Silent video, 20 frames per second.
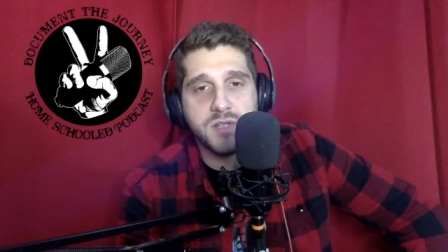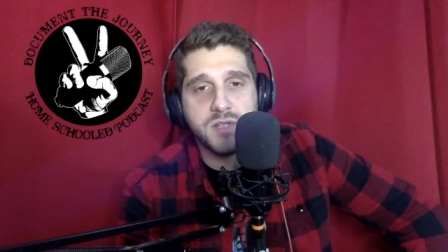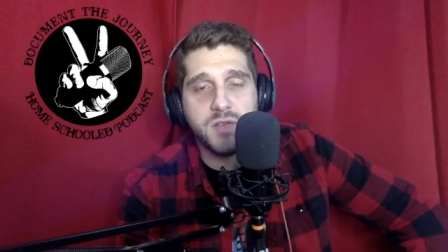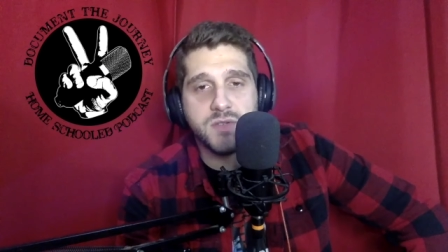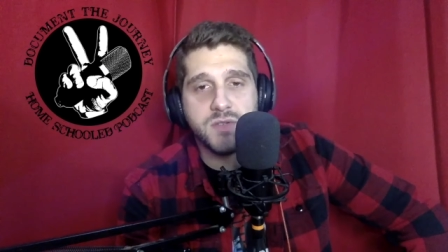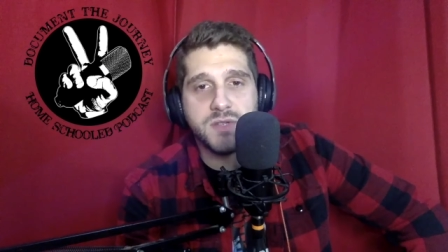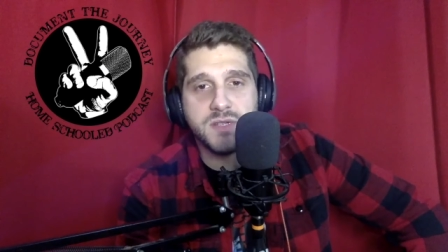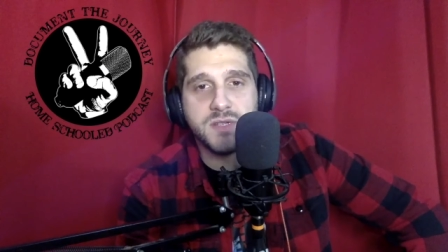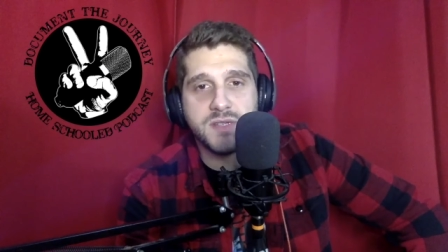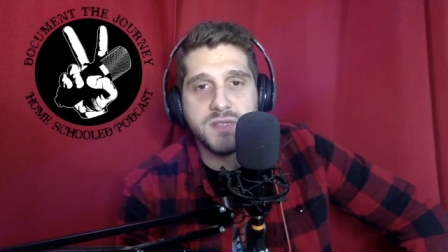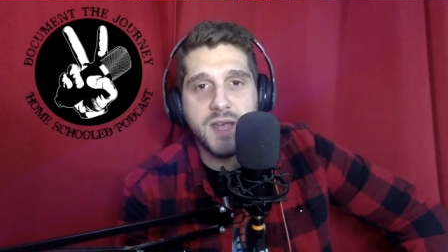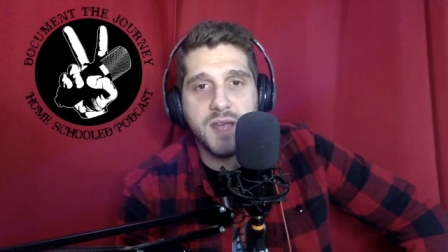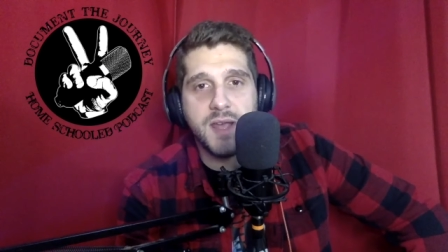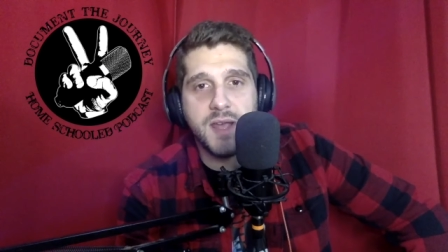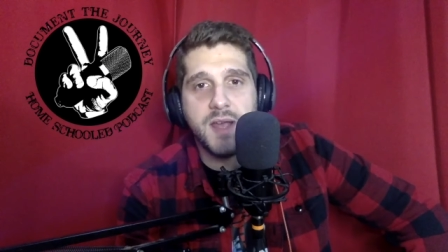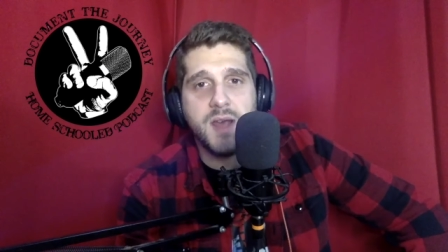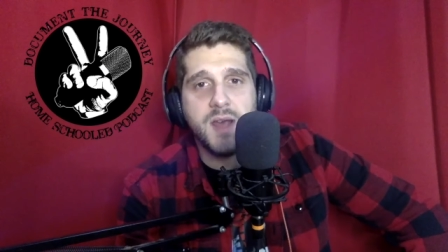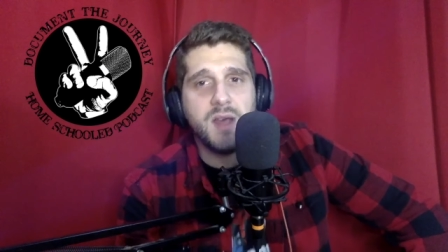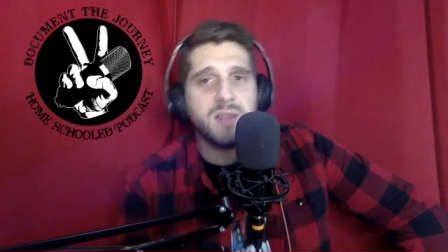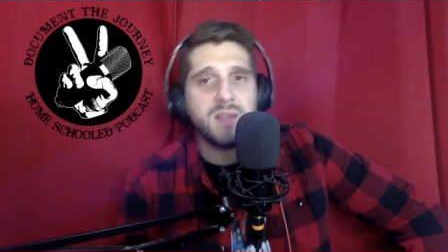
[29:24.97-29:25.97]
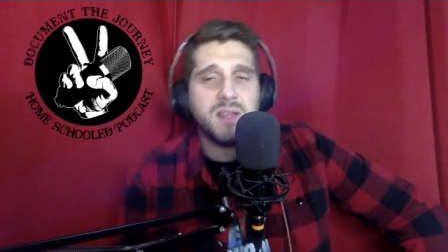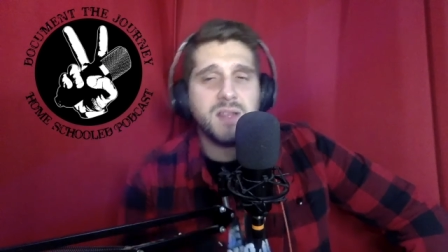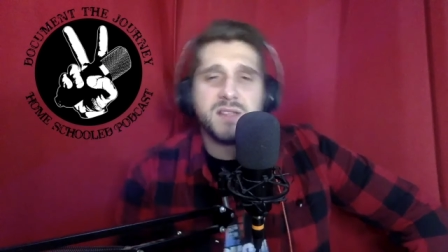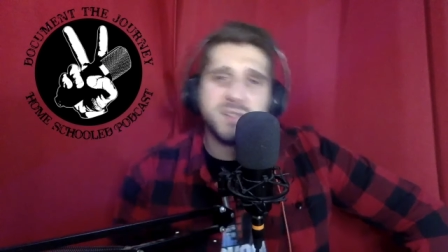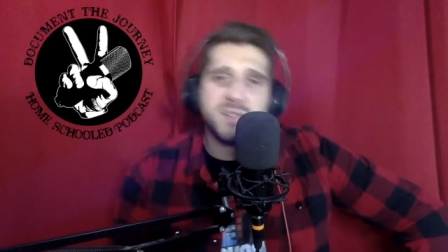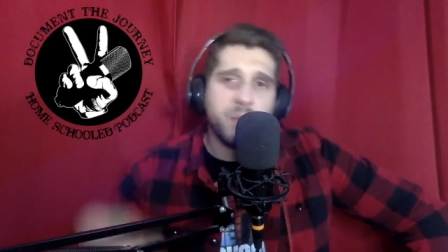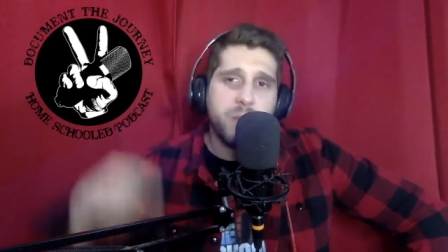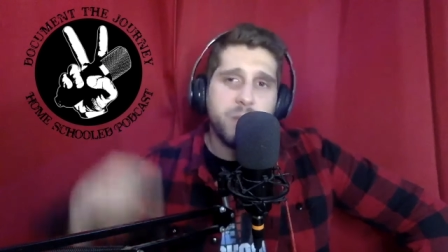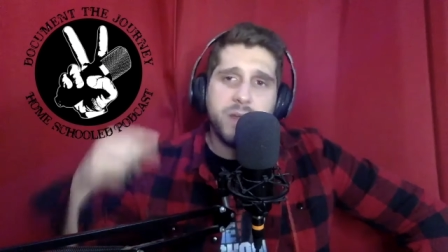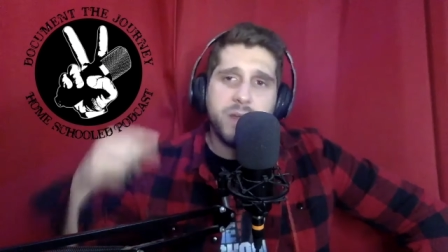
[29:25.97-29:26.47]
He used to say
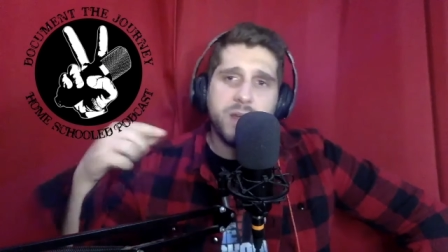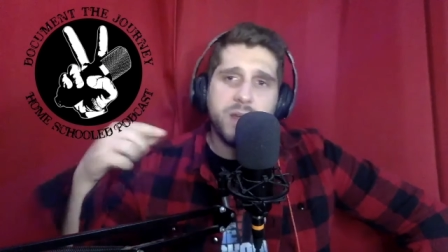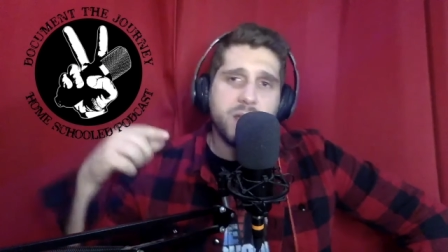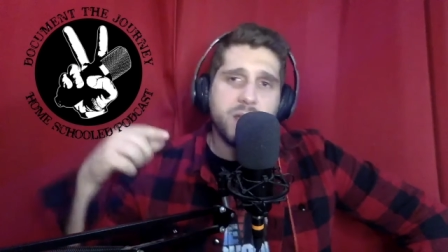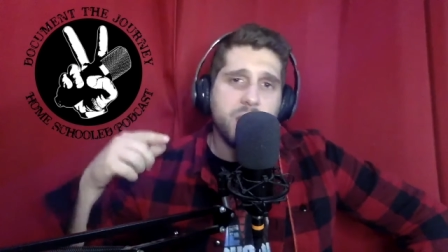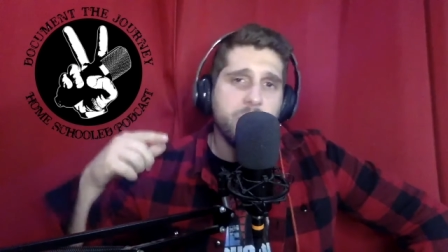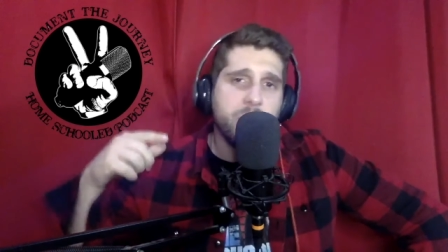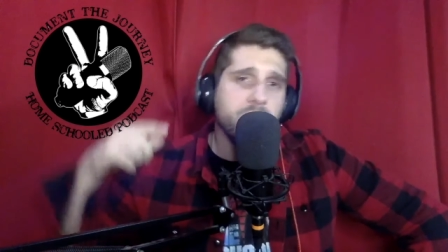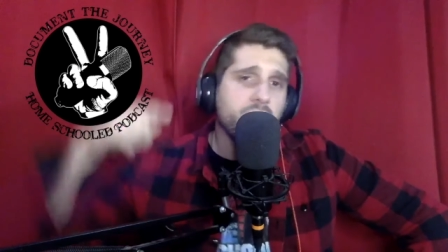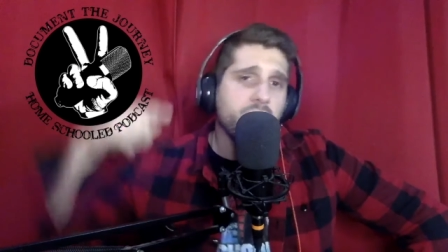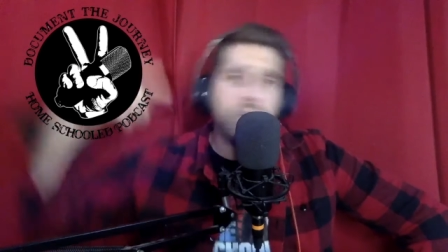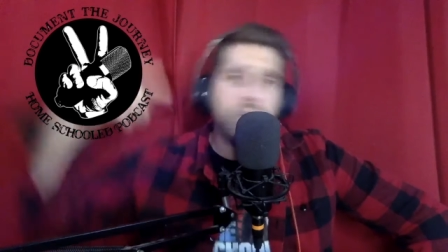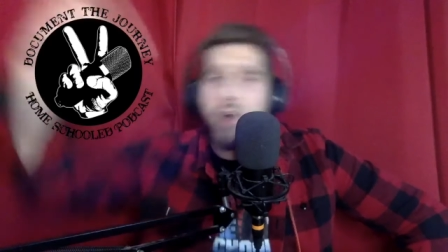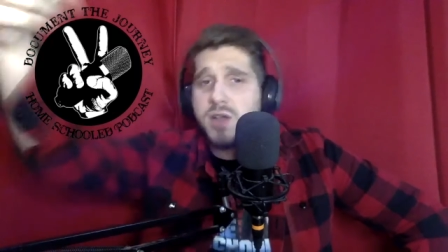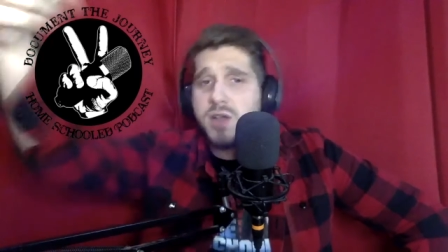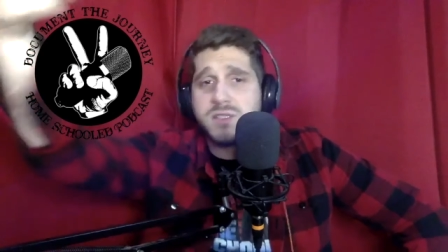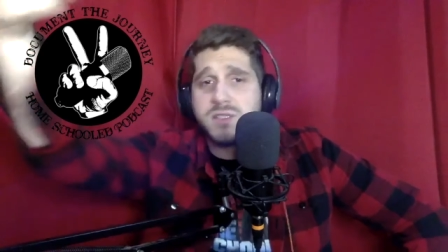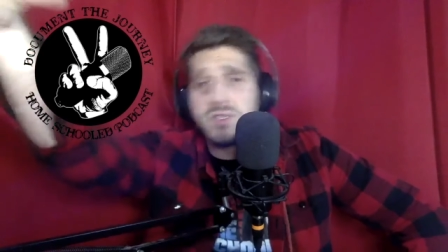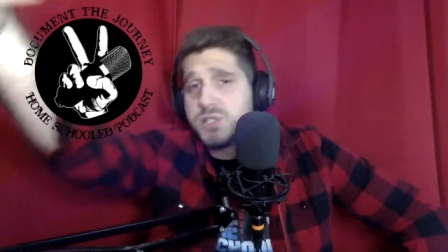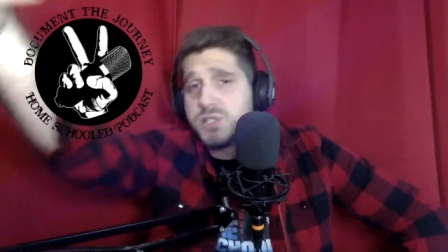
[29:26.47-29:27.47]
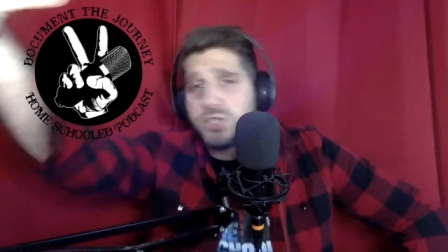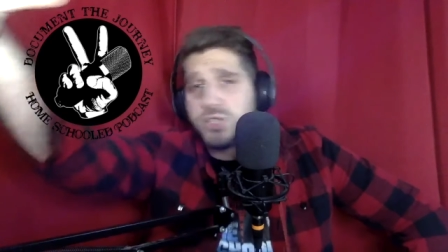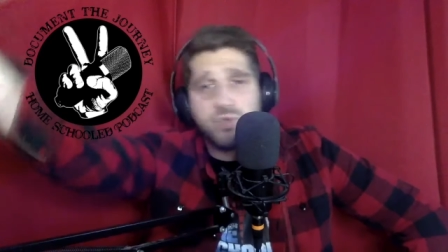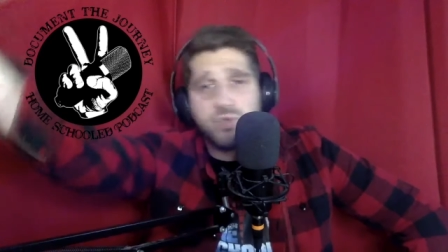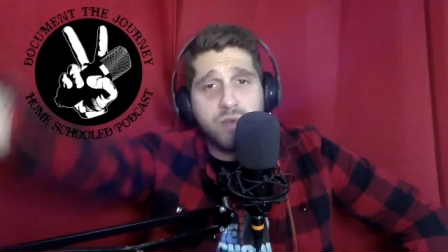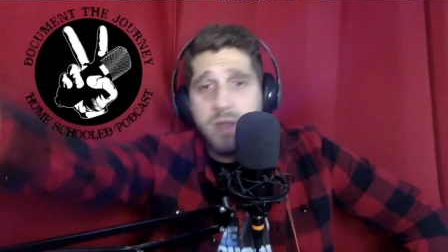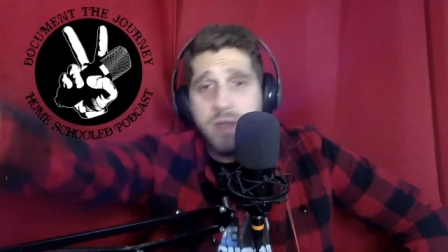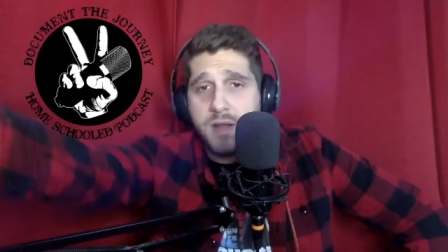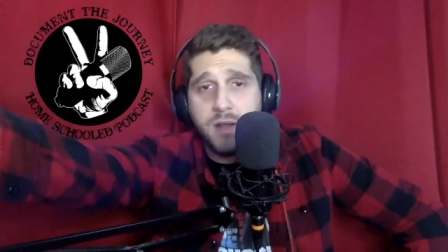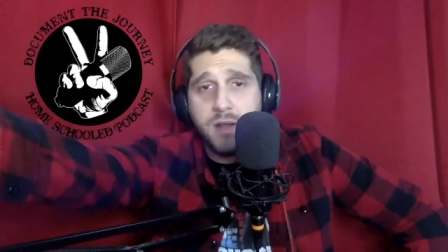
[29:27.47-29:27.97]
that somebody can come across the
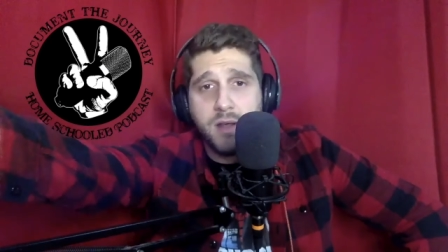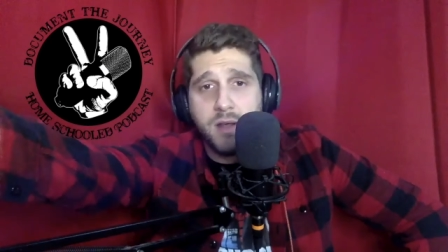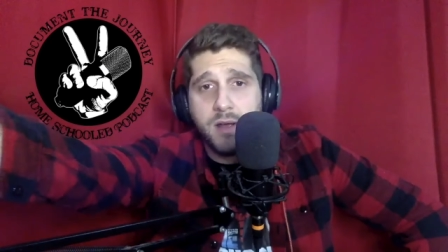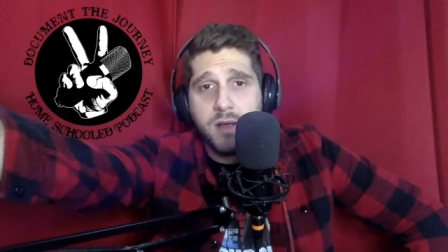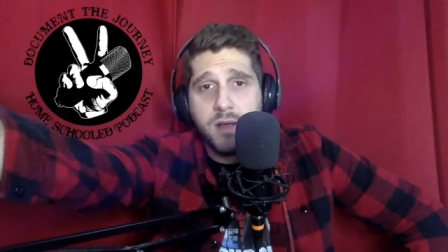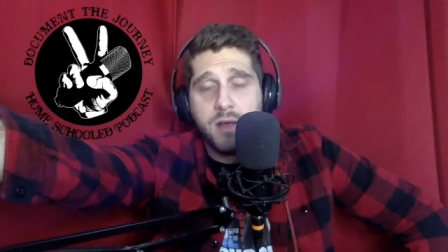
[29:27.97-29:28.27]
street